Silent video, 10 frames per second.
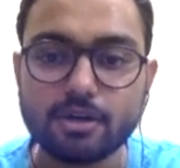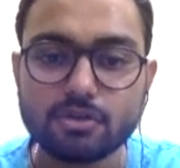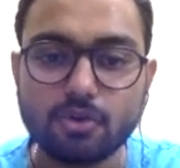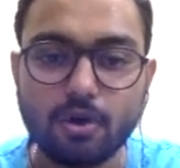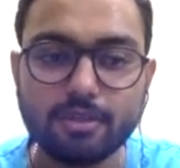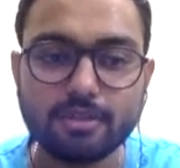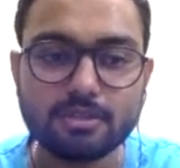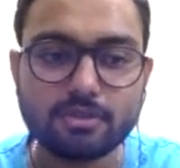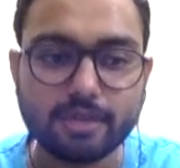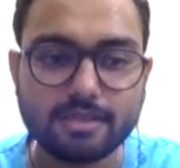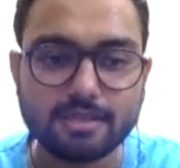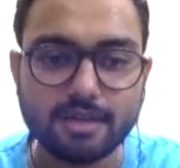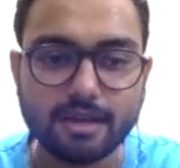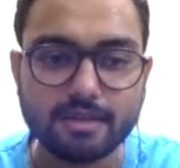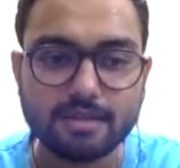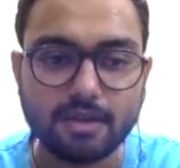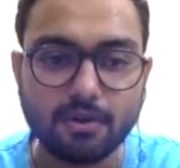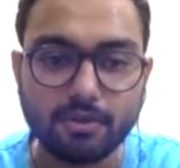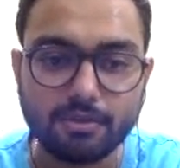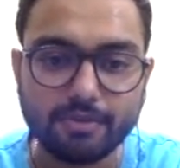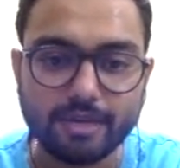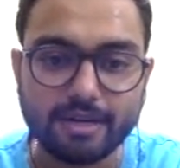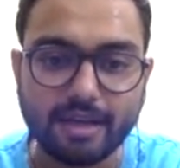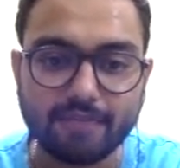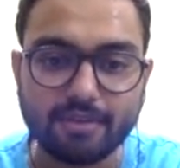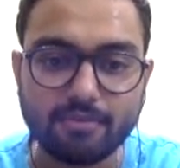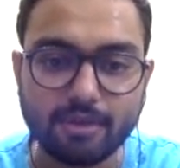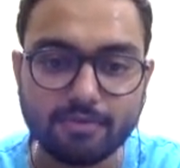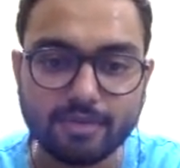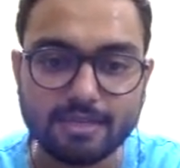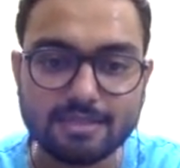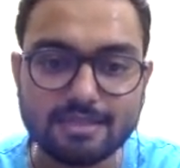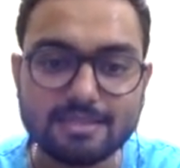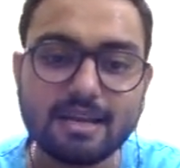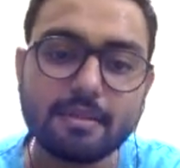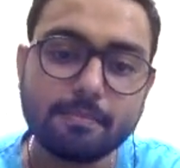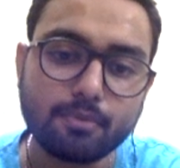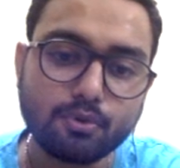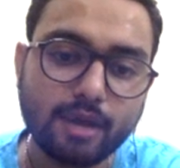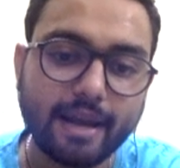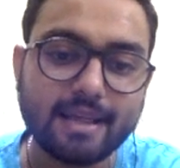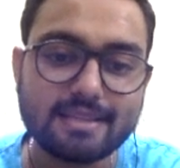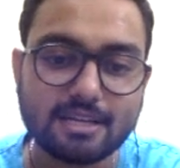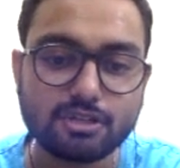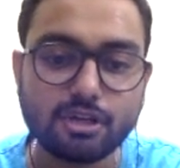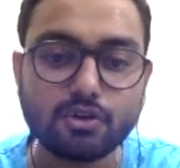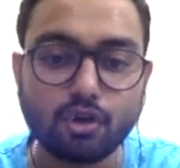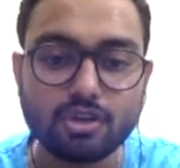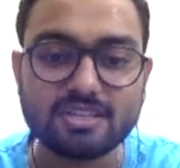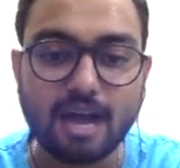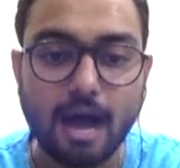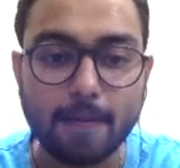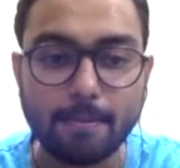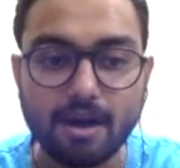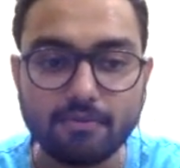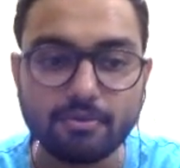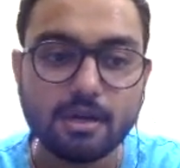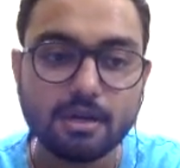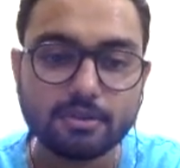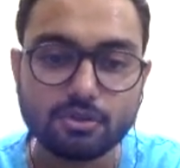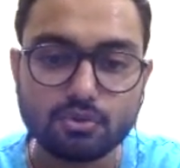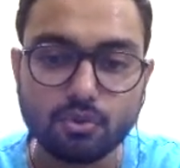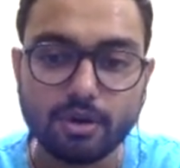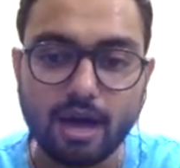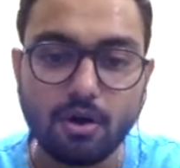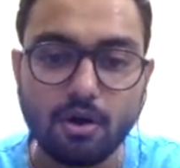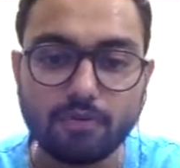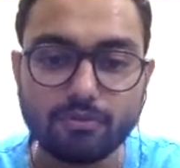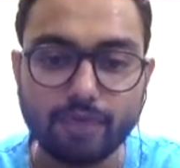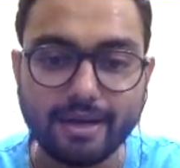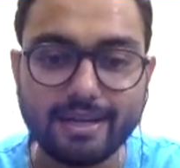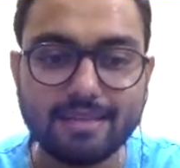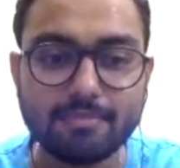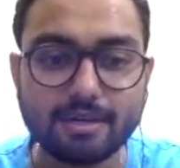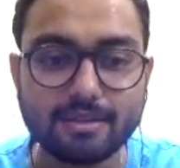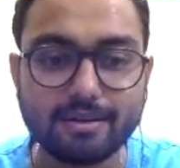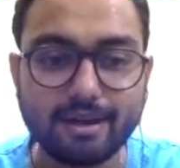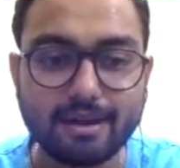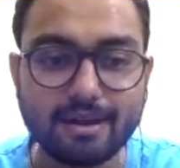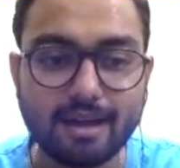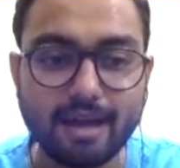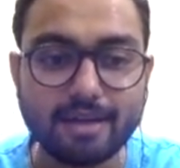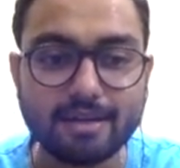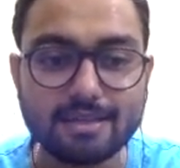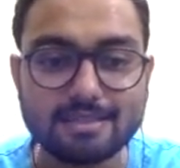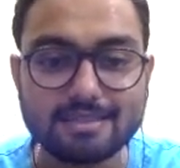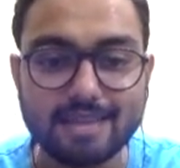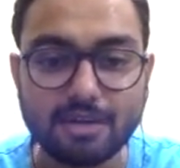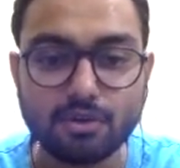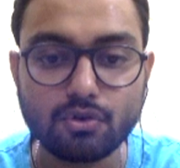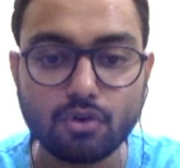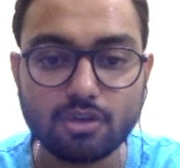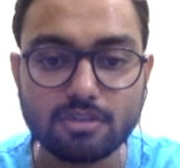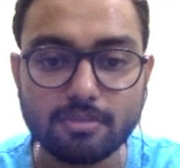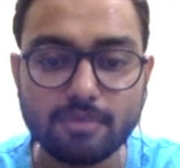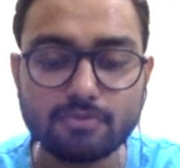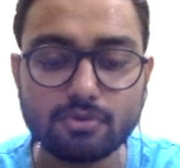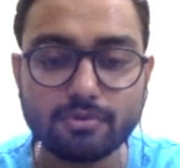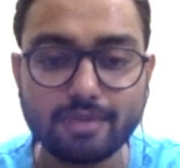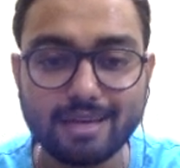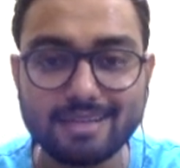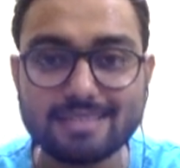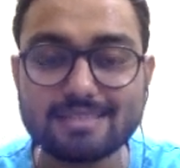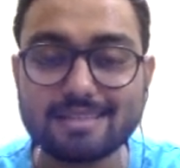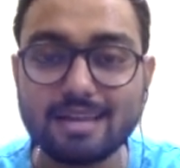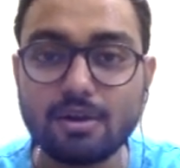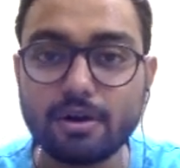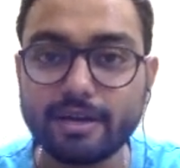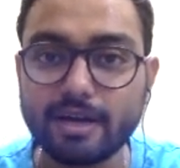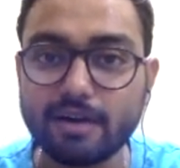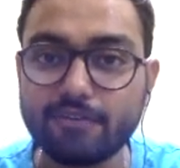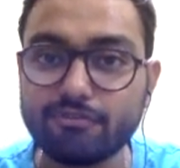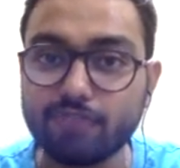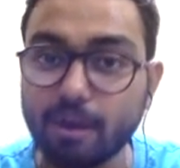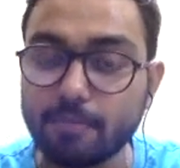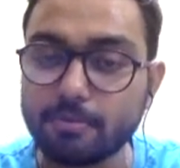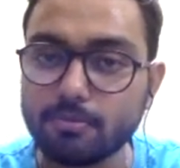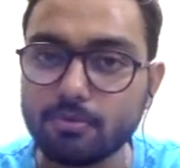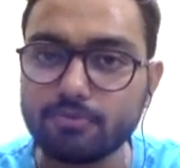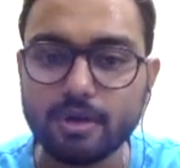So on the stochastic RSI on the weekly time frame, what we can see is that the blue line has actually crossed above the zone of 20, but the red line is yet to cross above. So it is still not a confirmed move